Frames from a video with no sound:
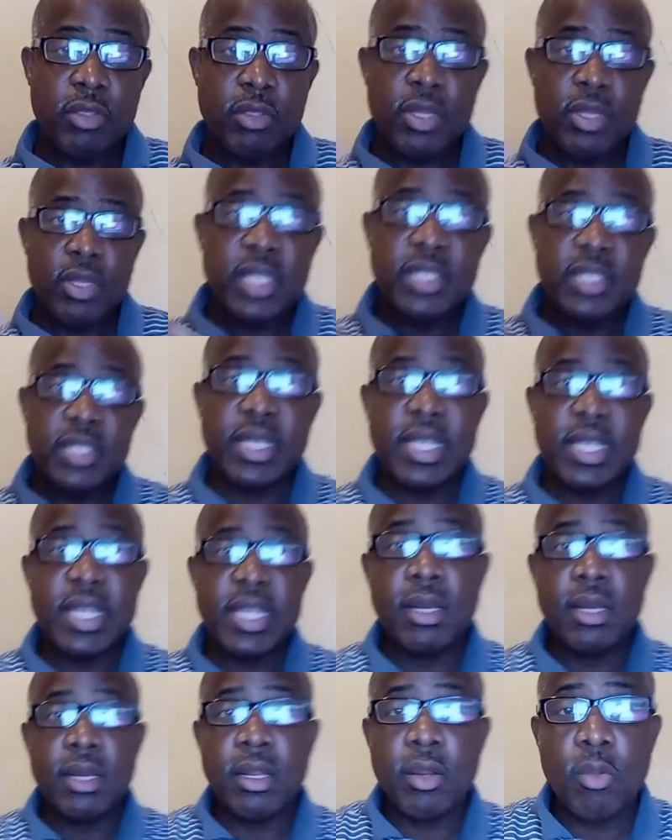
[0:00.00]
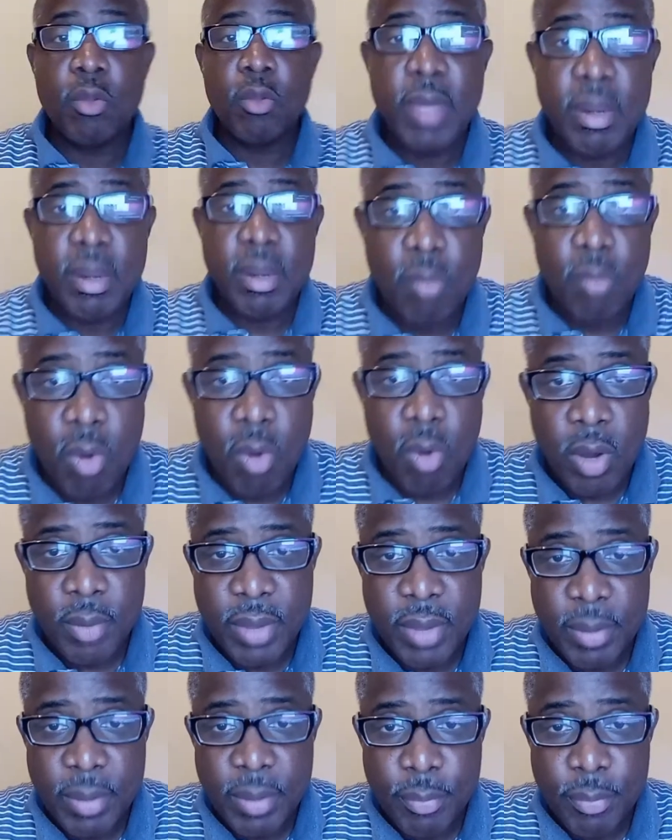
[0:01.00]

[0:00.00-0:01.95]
You need to eat a little bit more,